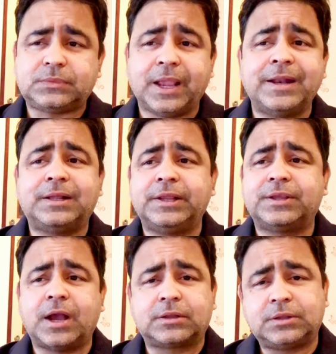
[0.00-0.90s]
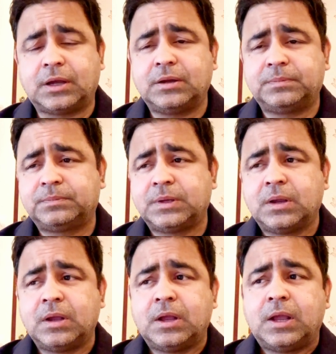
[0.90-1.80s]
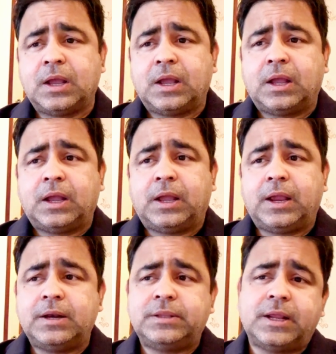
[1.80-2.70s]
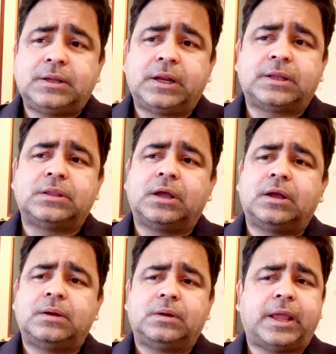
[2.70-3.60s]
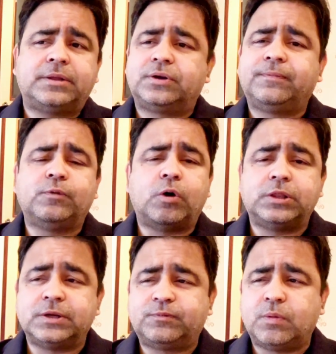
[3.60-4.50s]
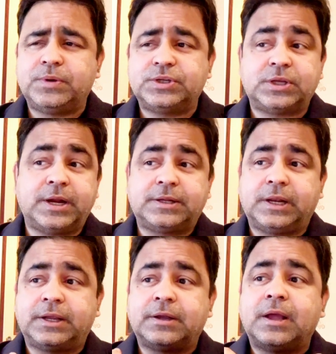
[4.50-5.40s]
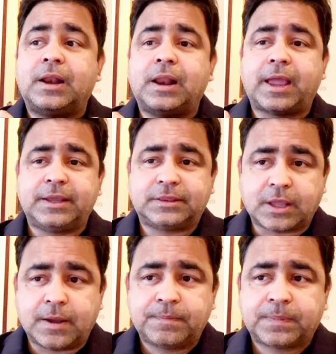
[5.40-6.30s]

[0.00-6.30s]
And click Yakta. And then click the review all the information and click Laheta.